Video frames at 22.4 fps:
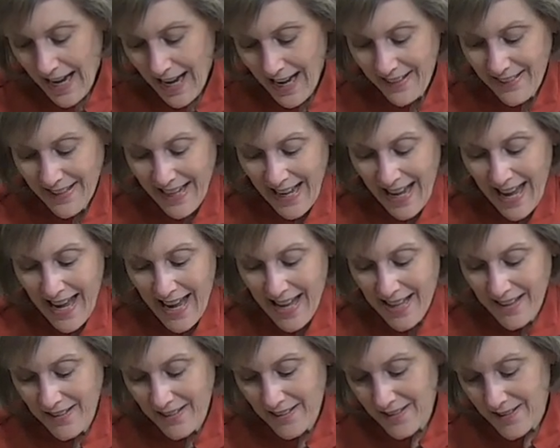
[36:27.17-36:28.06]
And the
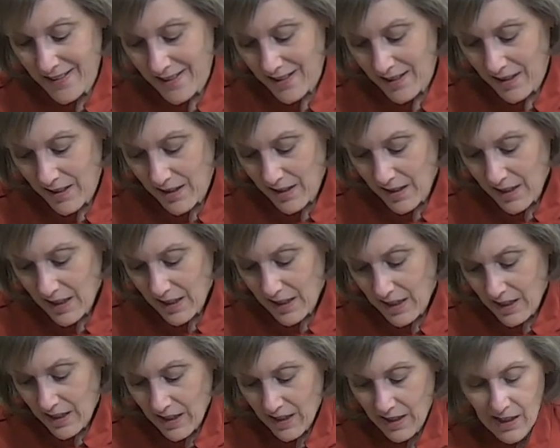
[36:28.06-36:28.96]
ends,
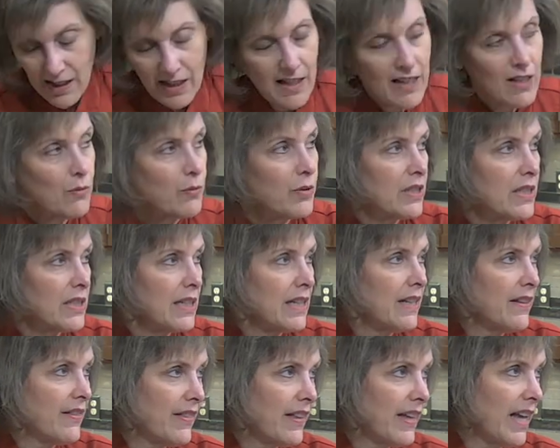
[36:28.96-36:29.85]
I always
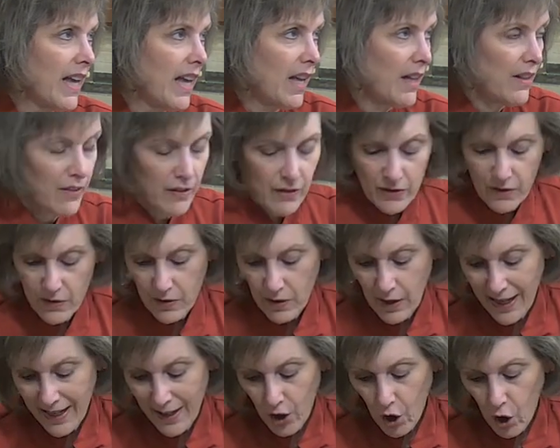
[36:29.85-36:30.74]
eat the ends.
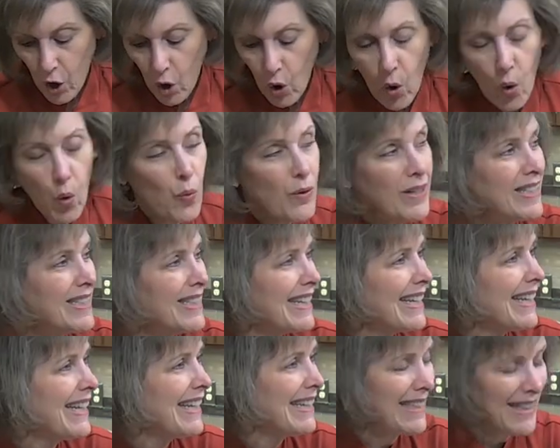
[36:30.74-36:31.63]
I always
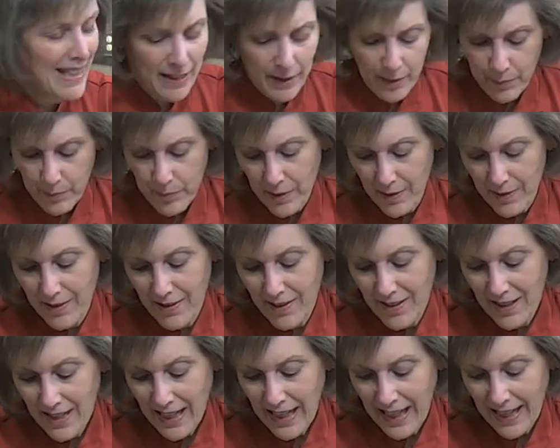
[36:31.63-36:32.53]
eat them.
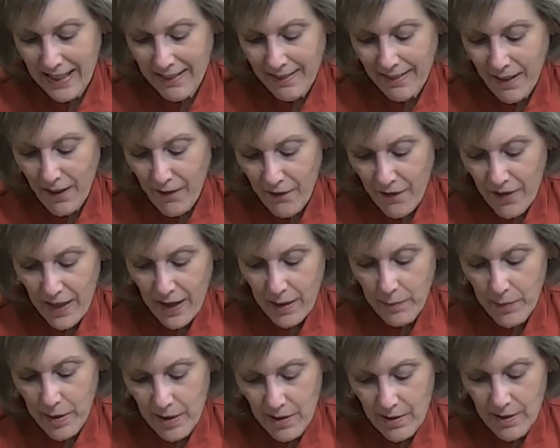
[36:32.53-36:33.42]
I love
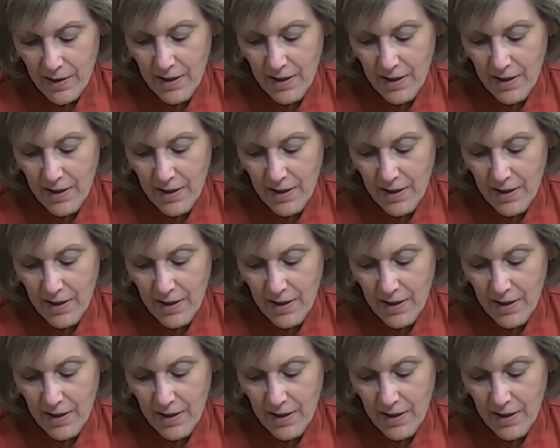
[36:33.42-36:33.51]
them.